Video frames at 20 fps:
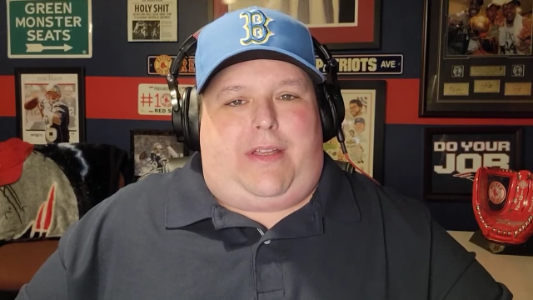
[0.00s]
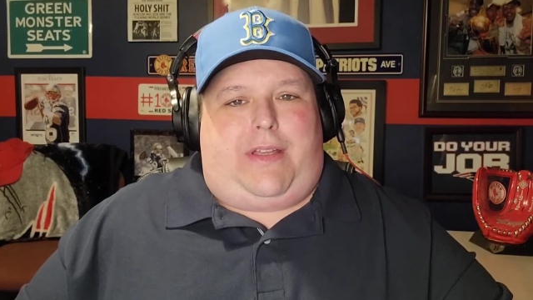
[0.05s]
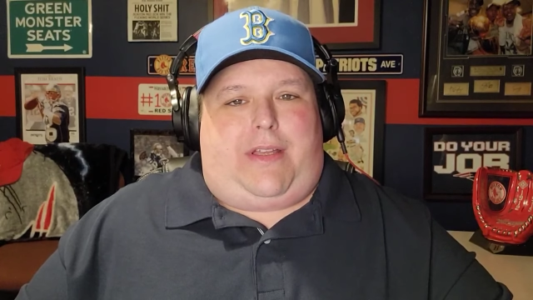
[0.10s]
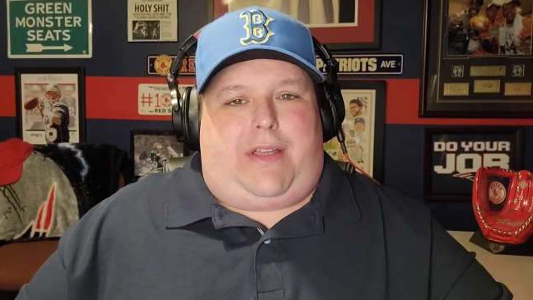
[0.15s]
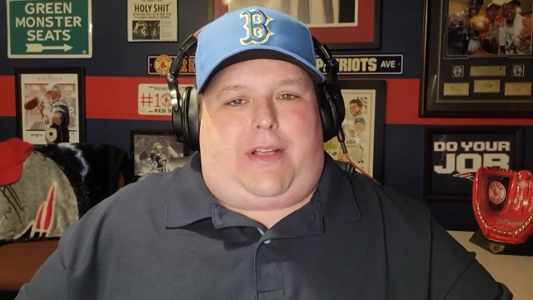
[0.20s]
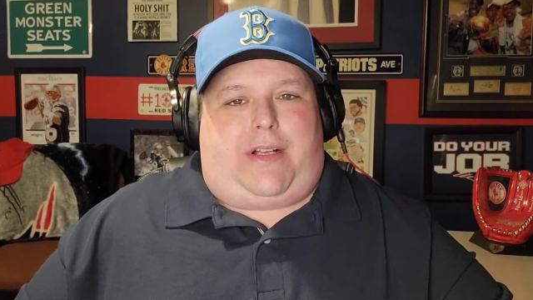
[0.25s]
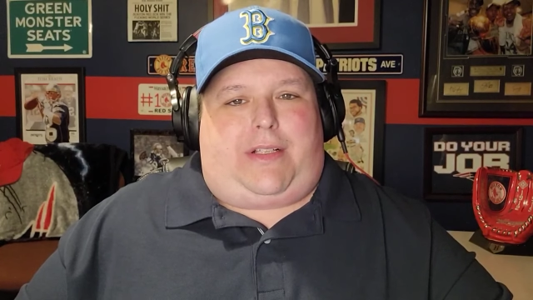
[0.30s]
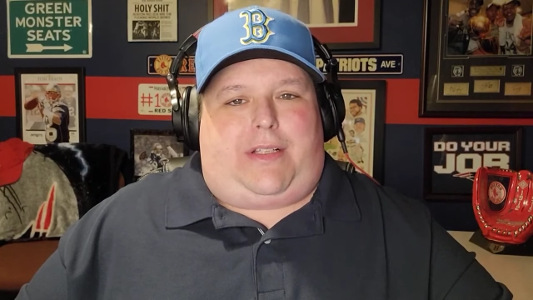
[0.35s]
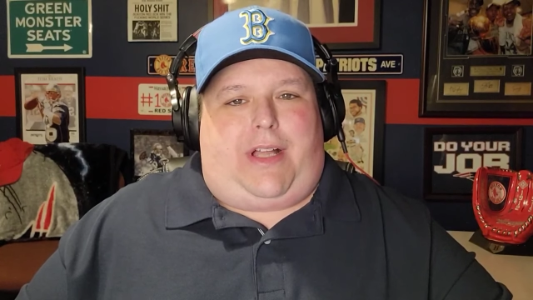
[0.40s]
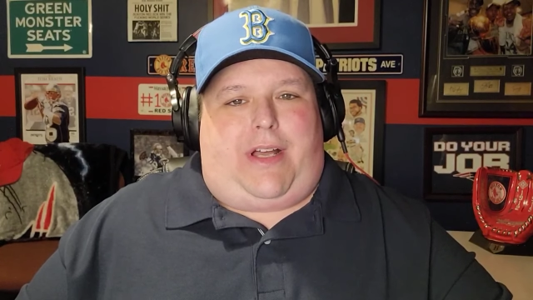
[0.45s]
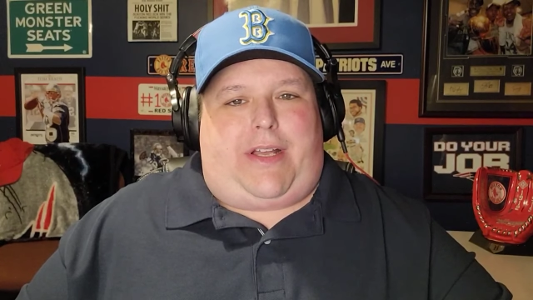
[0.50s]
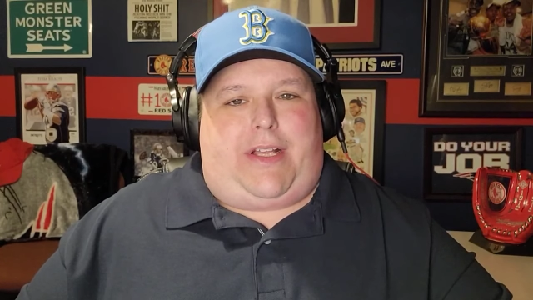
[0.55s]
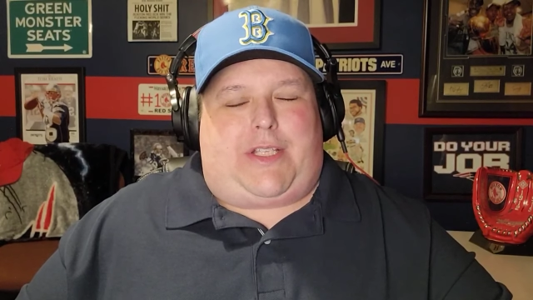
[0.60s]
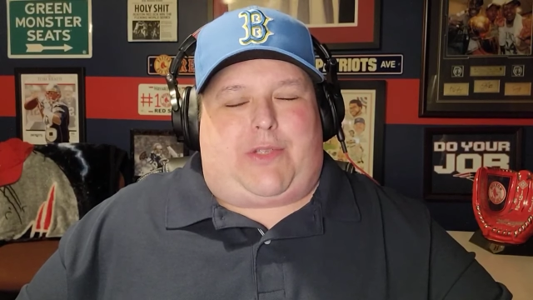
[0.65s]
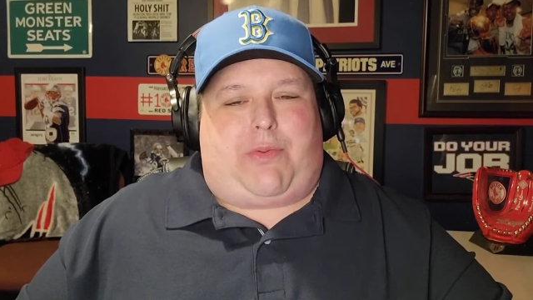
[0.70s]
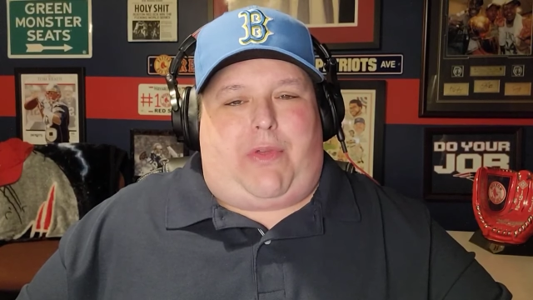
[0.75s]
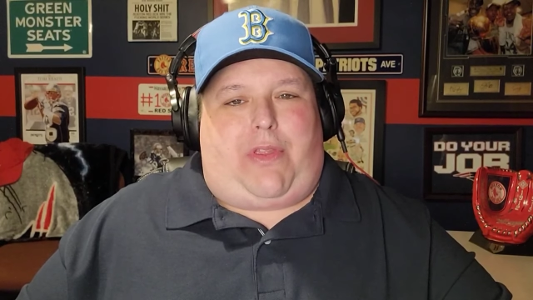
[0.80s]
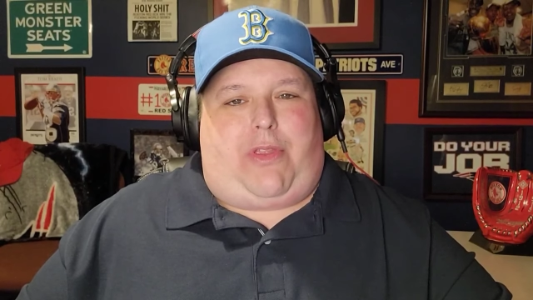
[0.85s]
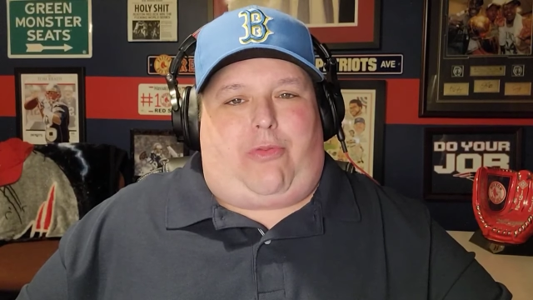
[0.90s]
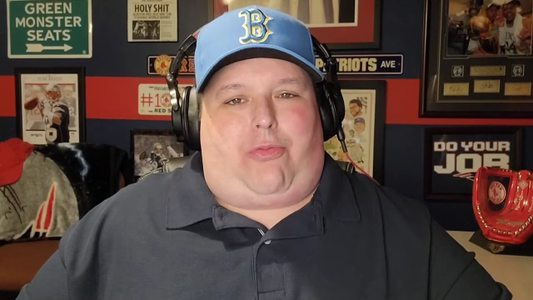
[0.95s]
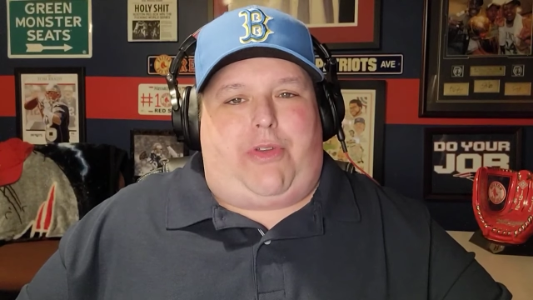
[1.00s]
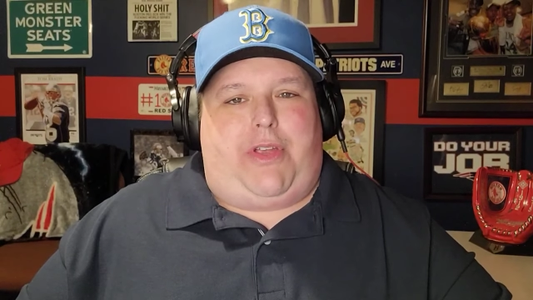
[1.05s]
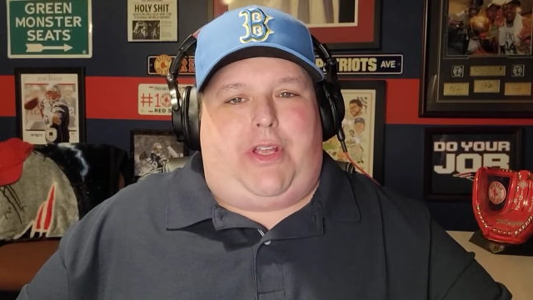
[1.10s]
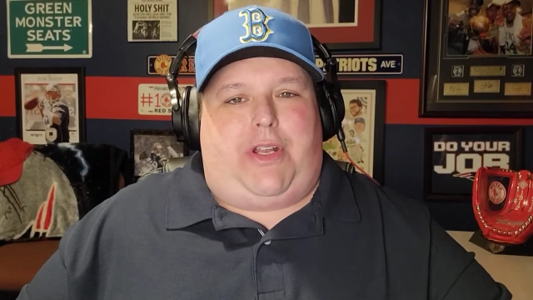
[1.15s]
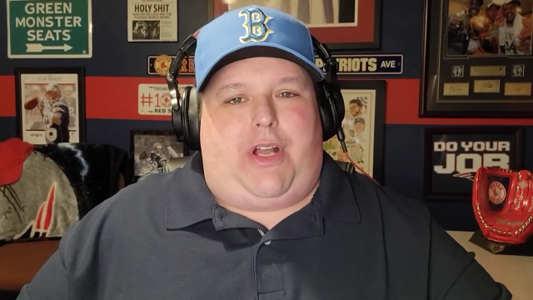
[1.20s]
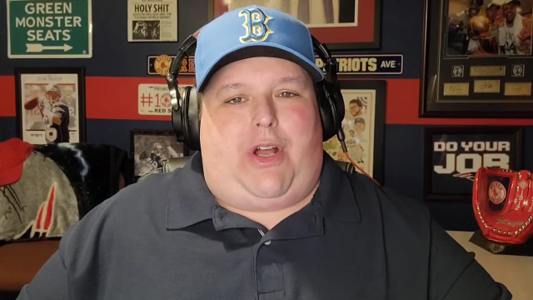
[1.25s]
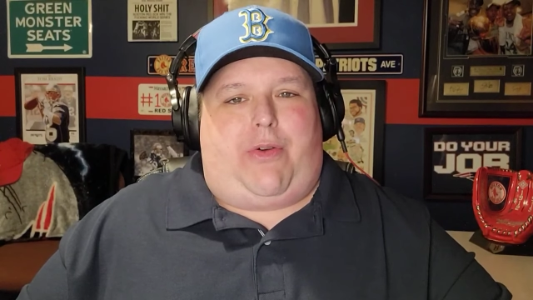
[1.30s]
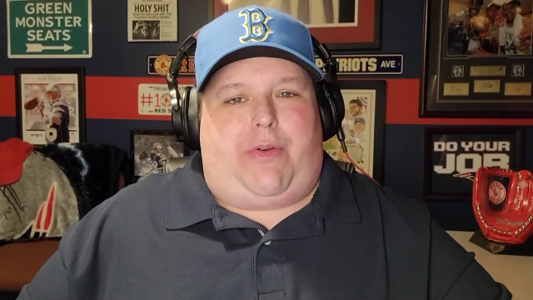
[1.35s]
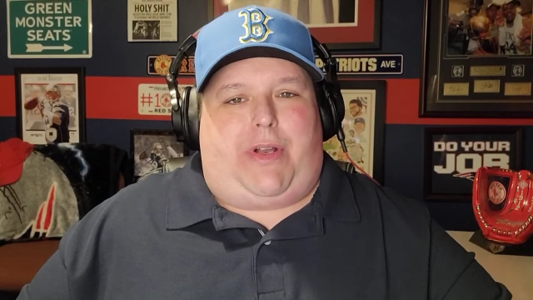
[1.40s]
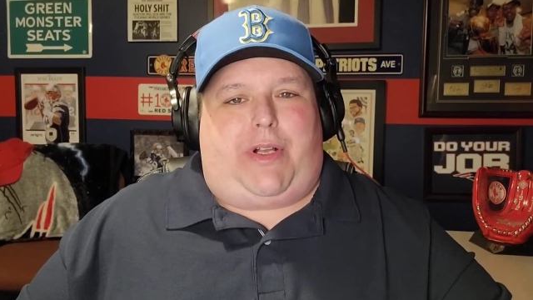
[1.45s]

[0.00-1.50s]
and clients went 3 0,